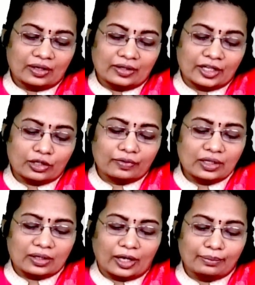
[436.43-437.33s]
That one
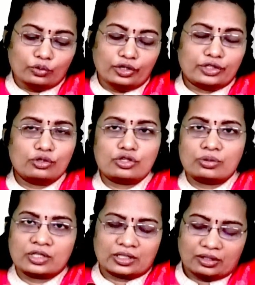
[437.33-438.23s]
I am going to
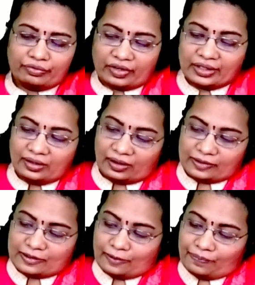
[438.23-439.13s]
choose as the final
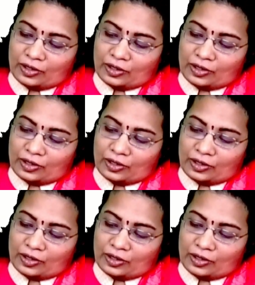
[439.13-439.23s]
answer.